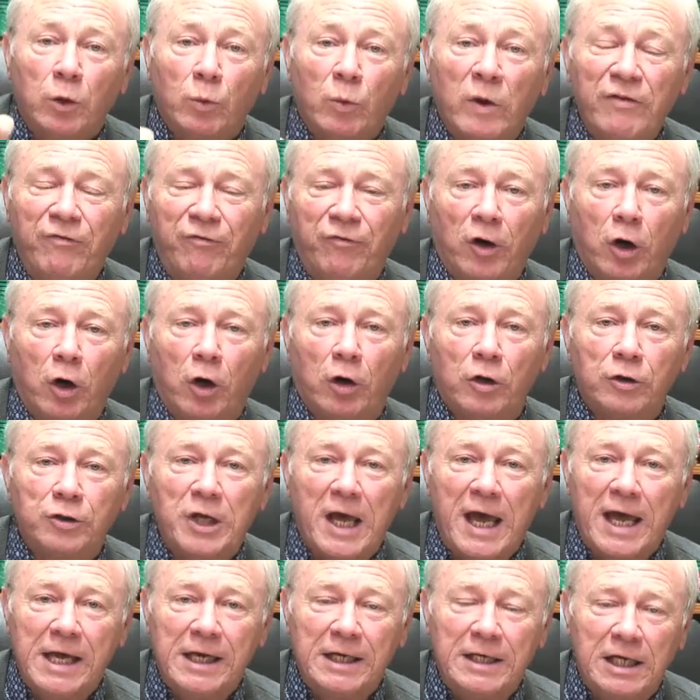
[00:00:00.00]
refer
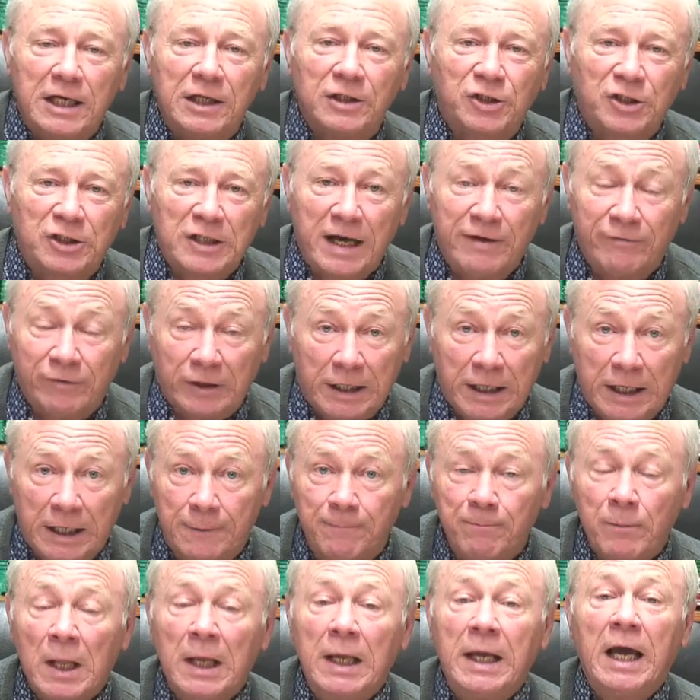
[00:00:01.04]
to AD
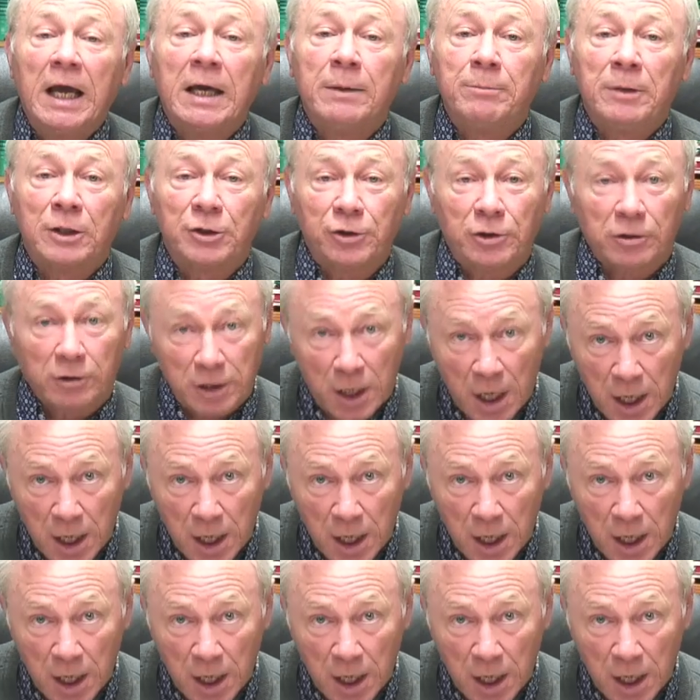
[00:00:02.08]
70, and Mr.